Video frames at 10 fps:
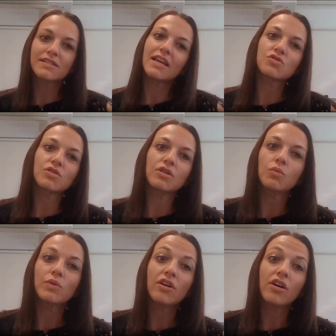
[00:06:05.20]
Central.
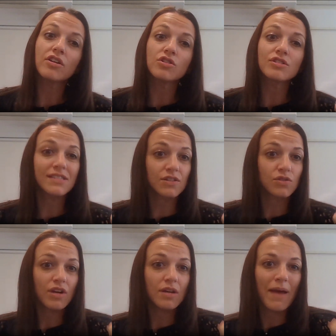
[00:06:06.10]
We are your sixth
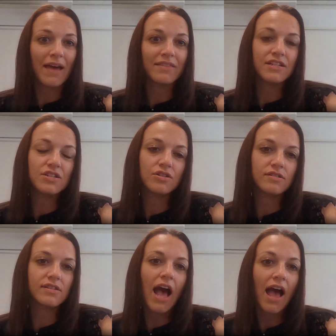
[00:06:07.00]
grade math
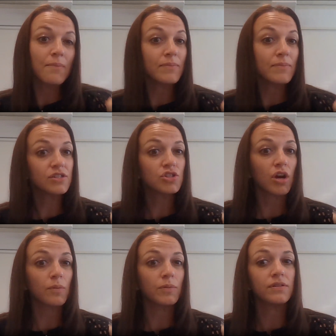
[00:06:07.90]
teachers. I'm Mrs.
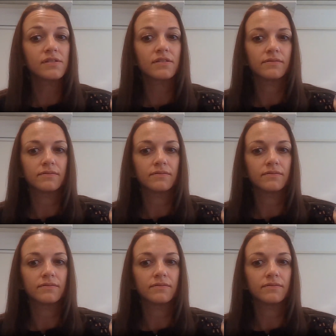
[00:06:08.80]
Sharples.